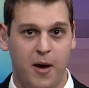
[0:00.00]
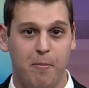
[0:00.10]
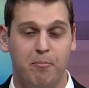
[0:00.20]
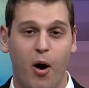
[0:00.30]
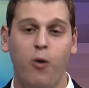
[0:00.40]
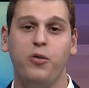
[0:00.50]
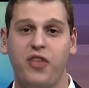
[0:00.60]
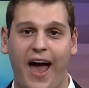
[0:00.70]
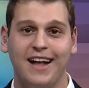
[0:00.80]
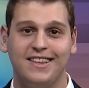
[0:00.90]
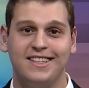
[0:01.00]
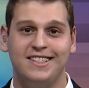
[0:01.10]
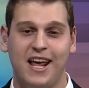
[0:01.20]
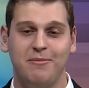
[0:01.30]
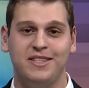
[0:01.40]
both at the
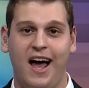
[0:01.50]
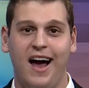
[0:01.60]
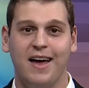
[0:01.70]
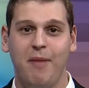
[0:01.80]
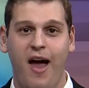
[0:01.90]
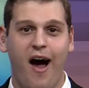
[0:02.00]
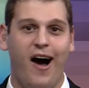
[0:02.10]
same time